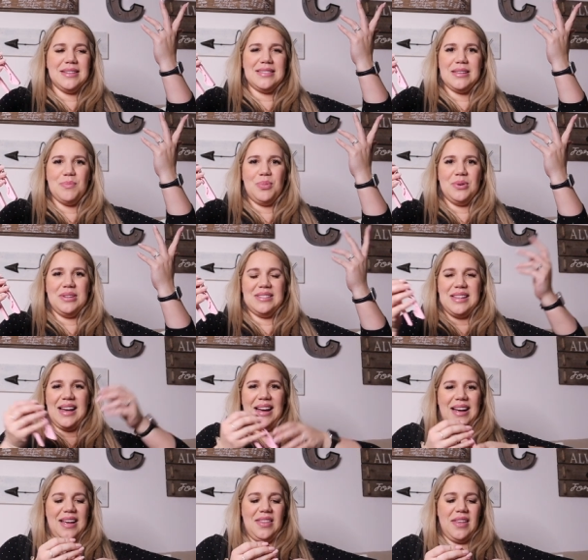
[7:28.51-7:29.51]
it's simple as
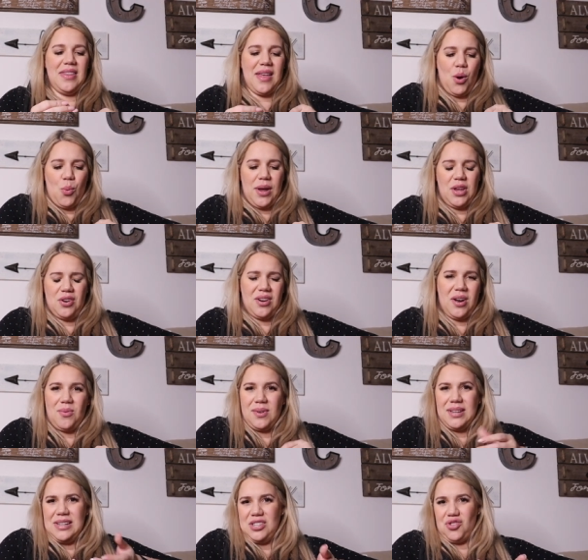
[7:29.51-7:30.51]
that. And then that way you're not
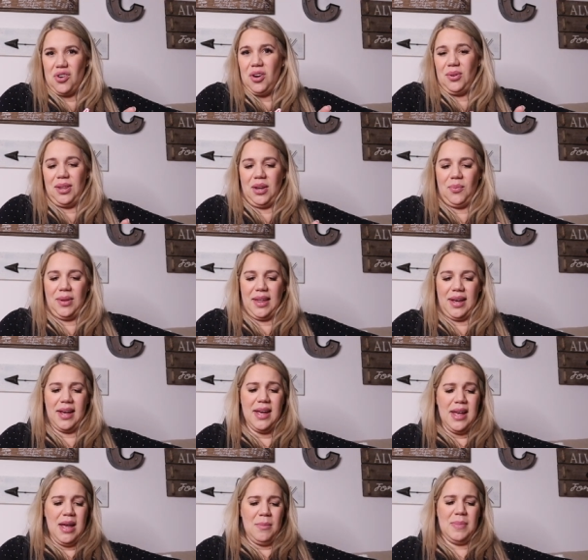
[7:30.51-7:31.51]
really struggling with
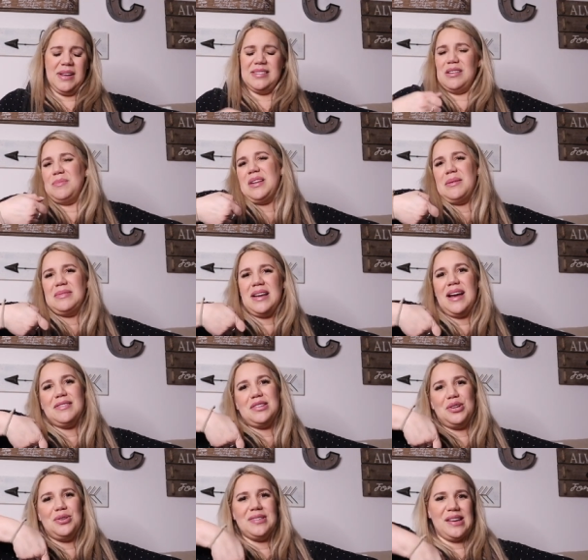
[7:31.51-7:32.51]
it because sometimes I
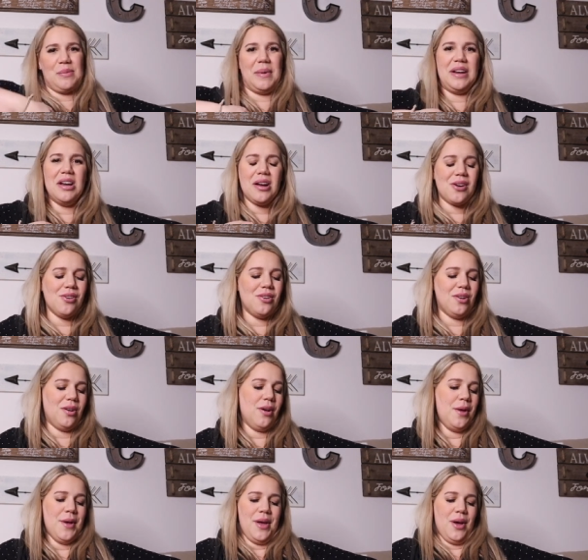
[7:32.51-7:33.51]
have to use like my
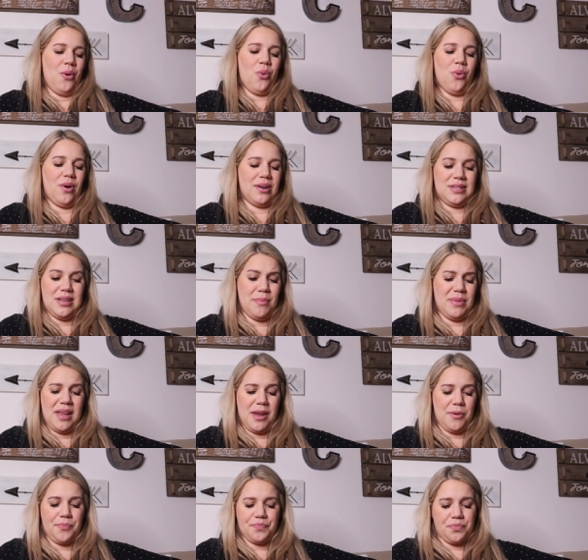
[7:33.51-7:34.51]
knuckle or
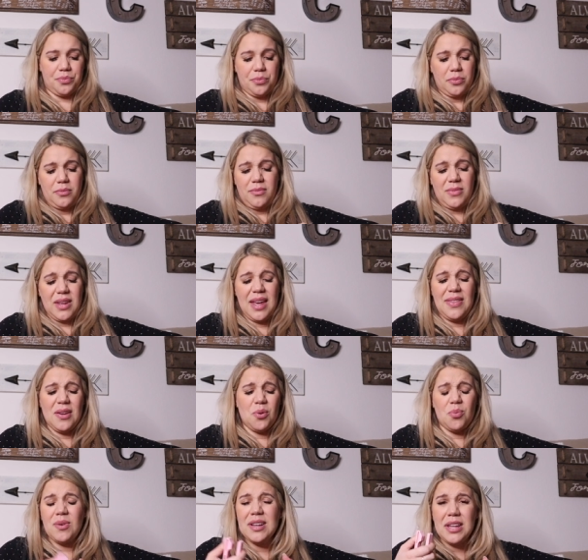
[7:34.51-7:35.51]
something and
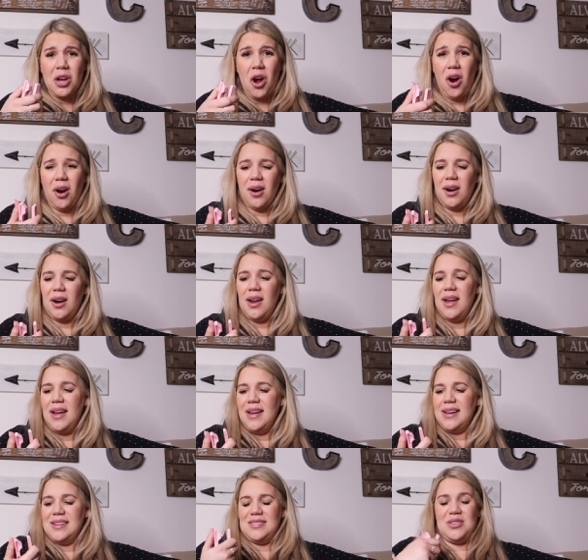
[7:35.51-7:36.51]
they're really hard.
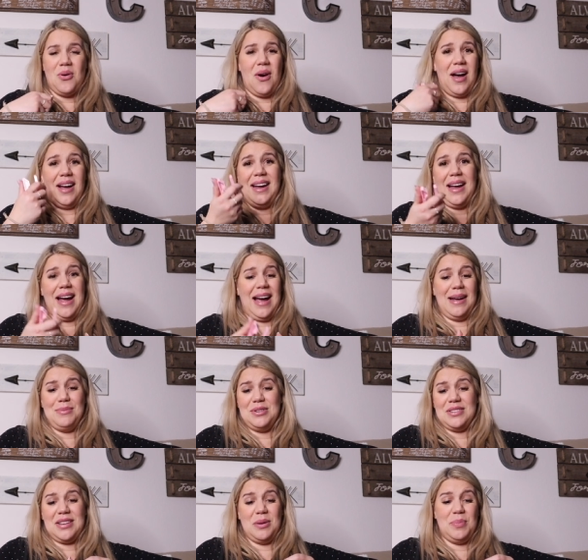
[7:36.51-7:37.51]
So I, I'm
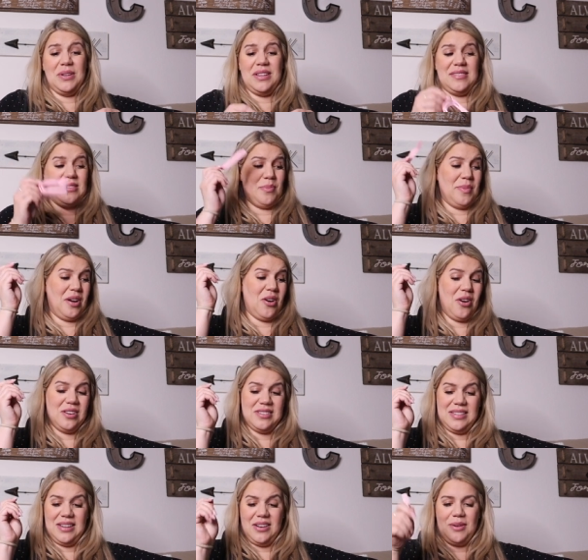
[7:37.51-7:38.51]
just going to put this on my
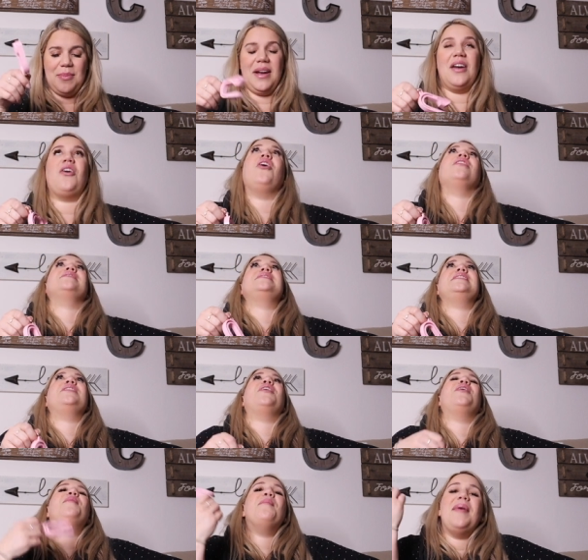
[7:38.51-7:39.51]
car seat, on my car seat,
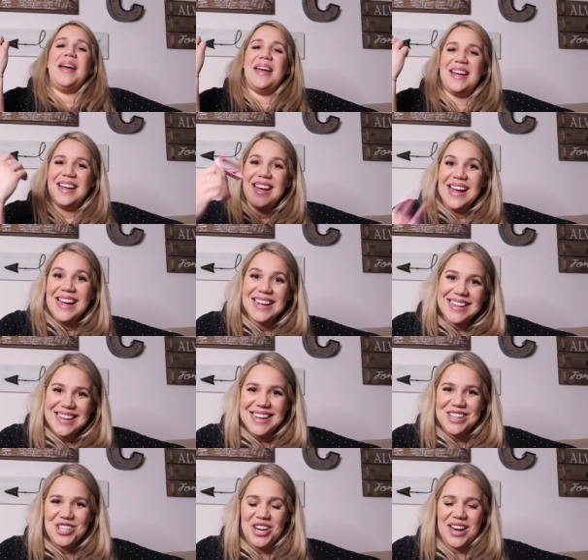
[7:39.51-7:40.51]
on my
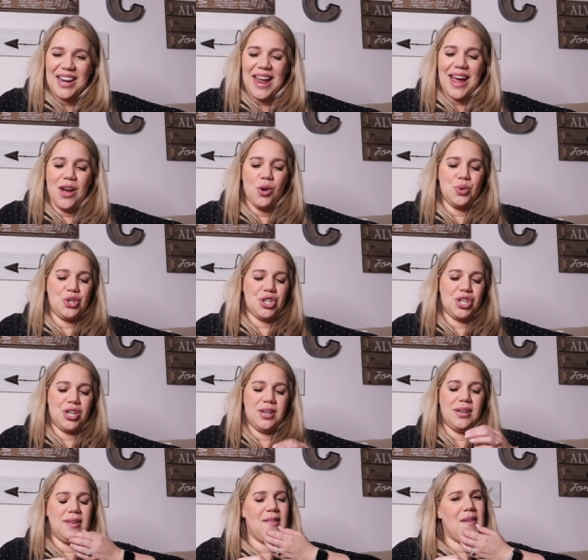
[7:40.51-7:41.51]
keychain. Ouch.
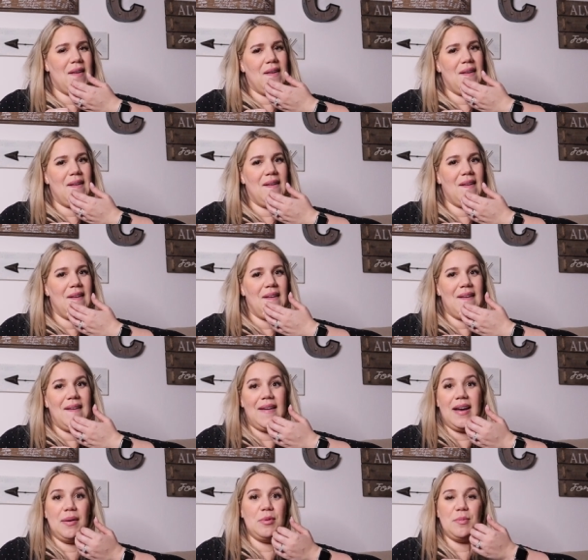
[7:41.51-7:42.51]

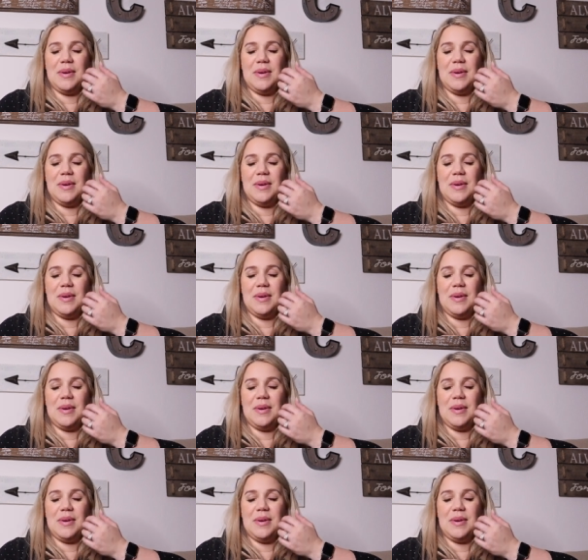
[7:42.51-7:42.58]
I'm a